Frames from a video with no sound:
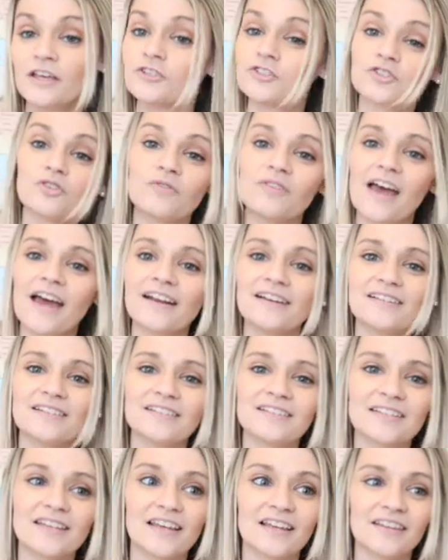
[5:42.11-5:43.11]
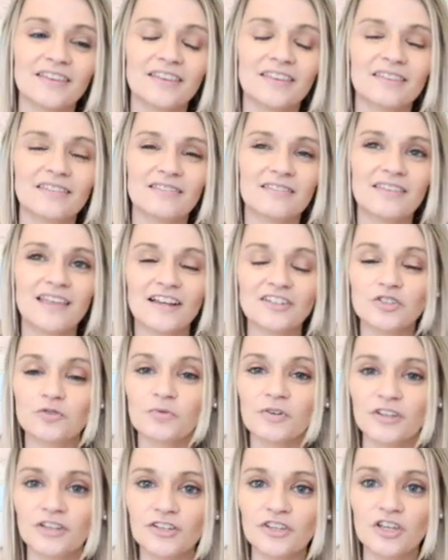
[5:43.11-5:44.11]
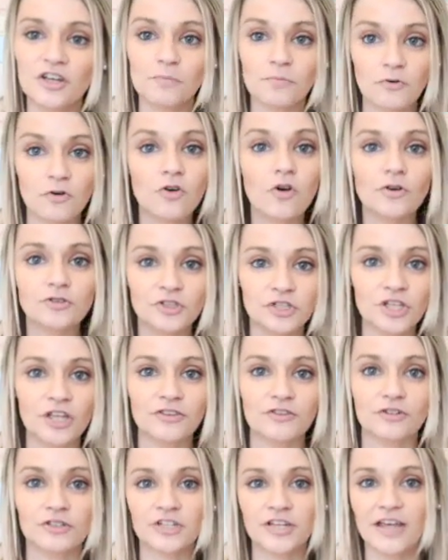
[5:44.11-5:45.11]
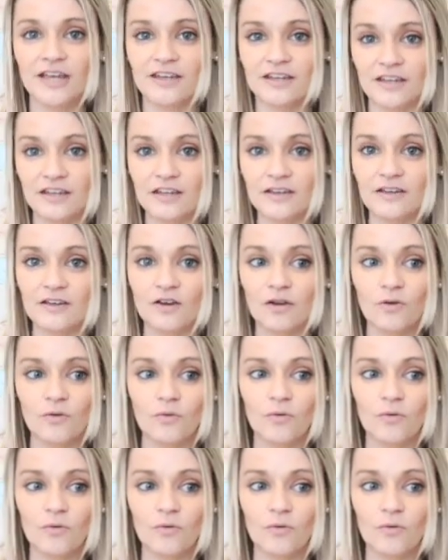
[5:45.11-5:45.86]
So that's really the approach that they're taking